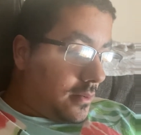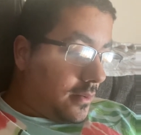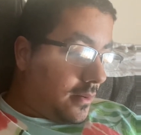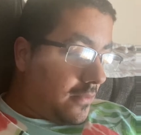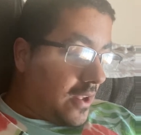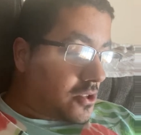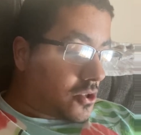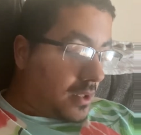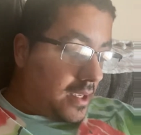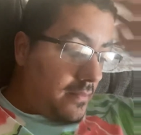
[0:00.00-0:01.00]

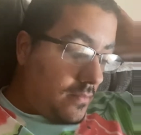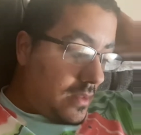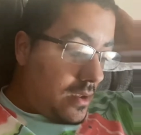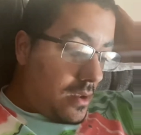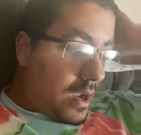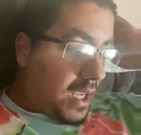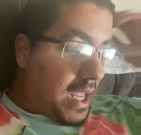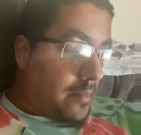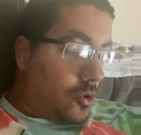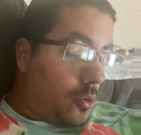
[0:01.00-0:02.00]
eventually I
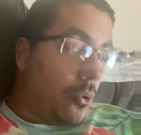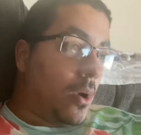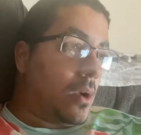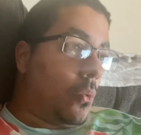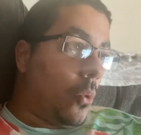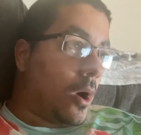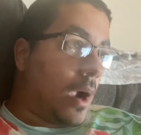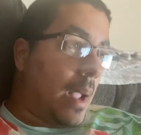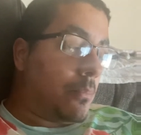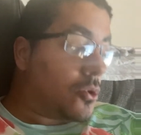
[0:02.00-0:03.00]
came to a point where
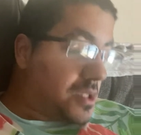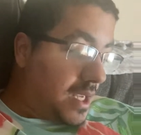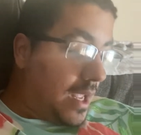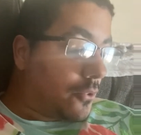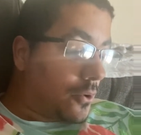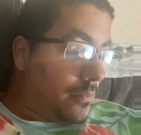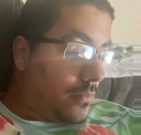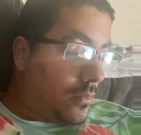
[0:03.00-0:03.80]
I put together